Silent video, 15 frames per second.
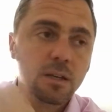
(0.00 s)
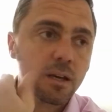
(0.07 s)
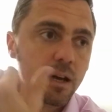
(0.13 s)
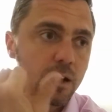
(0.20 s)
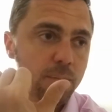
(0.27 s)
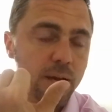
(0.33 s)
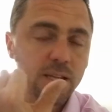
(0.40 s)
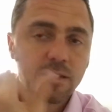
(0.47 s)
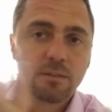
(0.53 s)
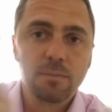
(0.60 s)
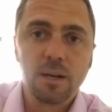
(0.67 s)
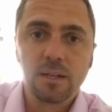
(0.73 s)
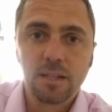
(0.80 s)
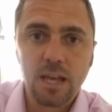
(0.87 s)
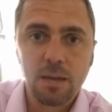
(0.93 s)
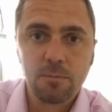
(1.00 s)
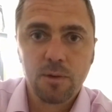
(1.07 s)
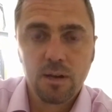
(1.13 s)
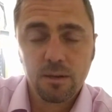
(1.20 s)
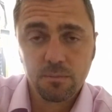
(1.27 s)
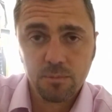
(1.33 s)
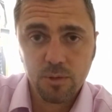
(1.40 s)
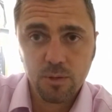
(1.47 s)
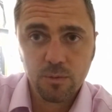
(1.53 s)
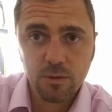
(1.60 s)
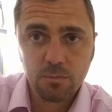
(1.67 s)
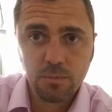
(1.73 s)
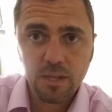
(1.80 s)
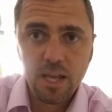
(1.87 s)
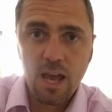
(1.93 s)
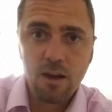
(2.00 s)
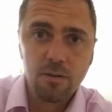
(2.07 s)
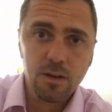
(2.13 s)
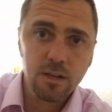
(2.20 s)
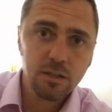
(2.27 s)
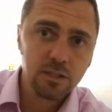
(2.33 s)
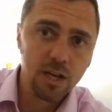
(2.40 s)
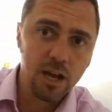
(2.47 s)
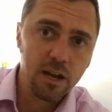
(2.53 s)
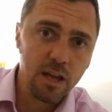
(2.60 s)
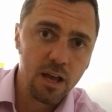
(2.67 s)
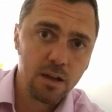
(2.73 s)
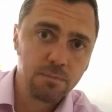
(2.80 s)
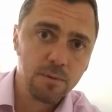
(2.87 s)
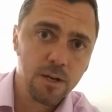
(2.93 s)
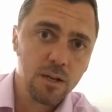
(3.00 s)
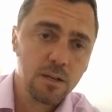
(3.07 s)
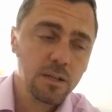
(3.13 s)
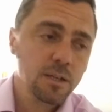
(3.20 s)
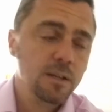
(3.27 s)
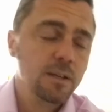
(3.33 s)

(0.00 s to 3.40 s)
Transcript: A mate of mine came around and brewed with me, Harry, shout out bro,